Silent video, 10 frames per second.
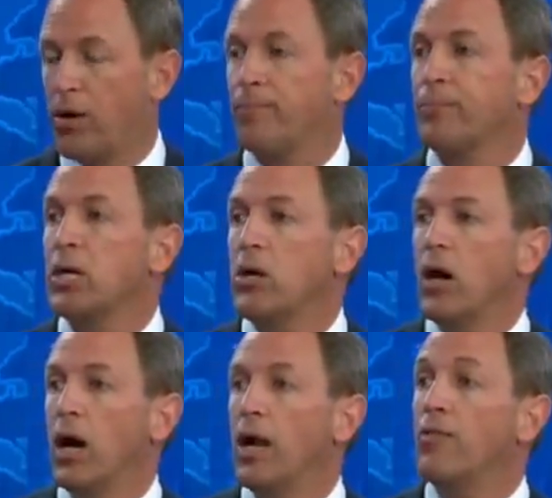
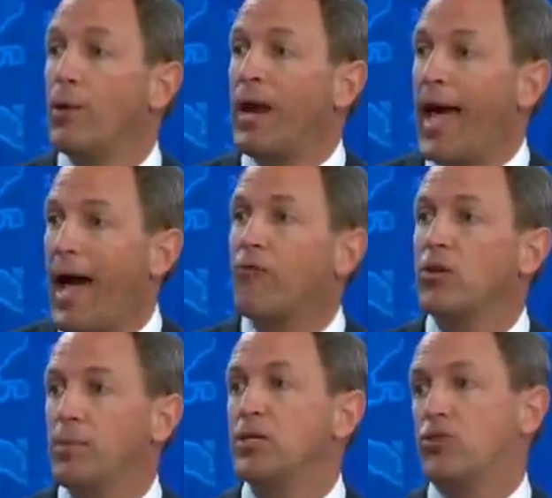mm-hmm. They would have to
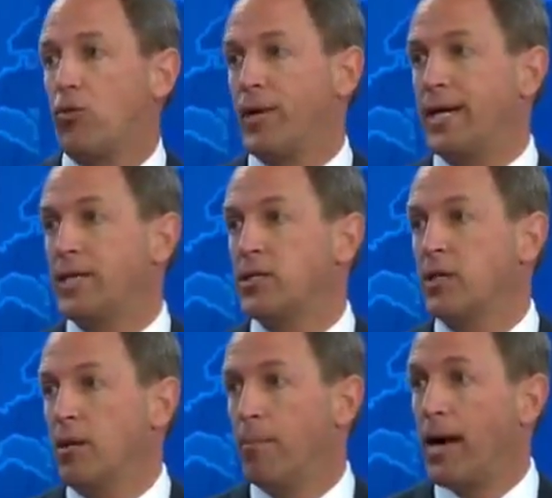be screened
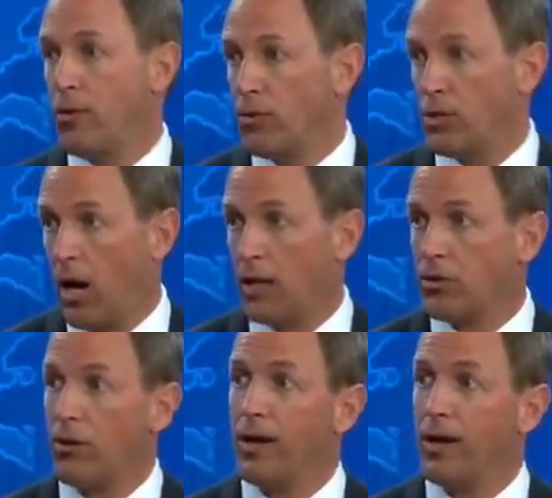by their doctor.